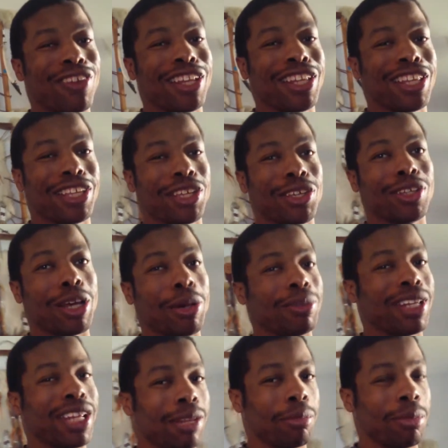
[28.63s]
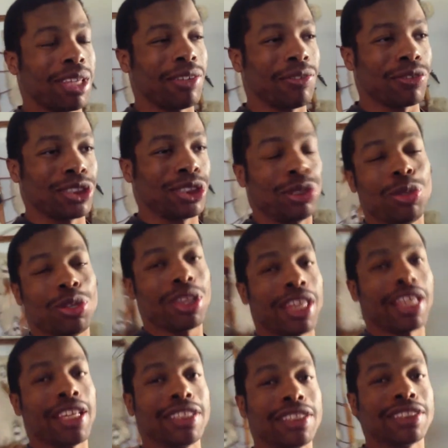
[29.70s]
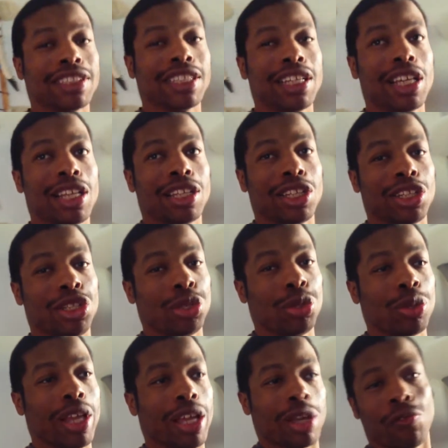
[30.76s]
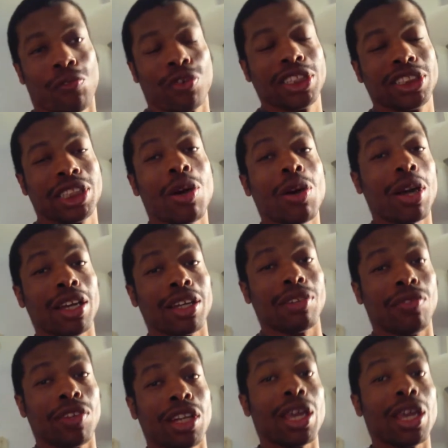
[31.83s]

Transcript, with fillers: feeling you nominated me for two things. To do like a freestyle kind of